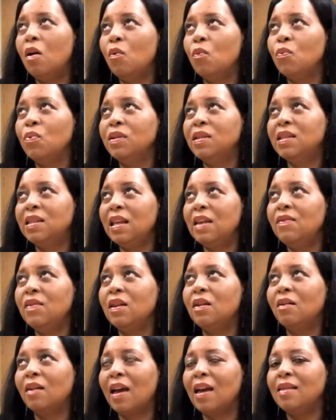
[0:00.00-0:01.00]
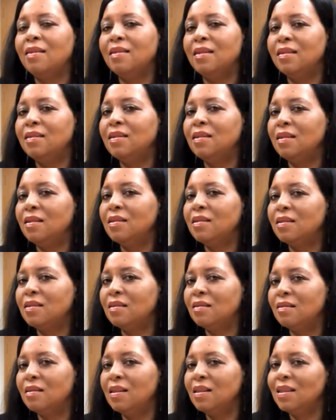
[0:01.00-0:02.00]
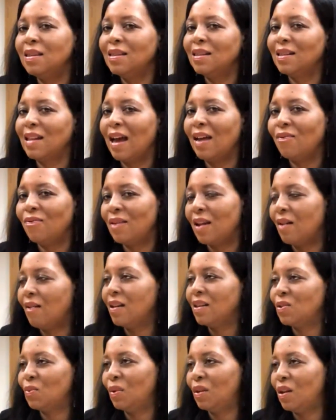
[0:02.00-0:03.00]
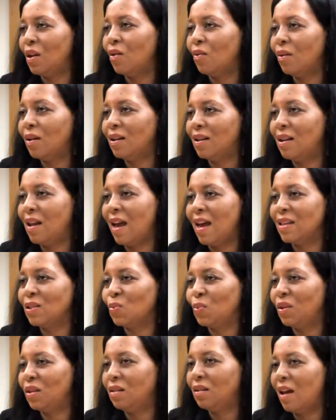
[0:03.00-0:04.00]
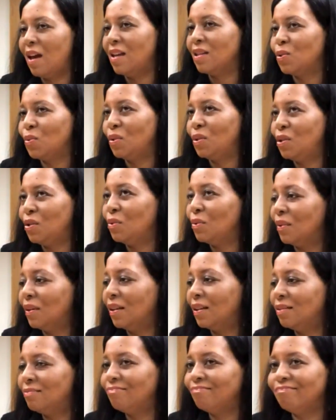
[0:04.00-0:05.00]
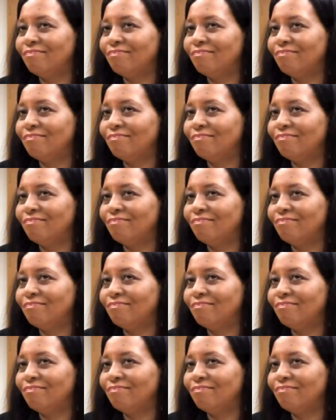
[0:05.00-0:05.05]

receive that? Okay, this is life now as we know it, and as we do it.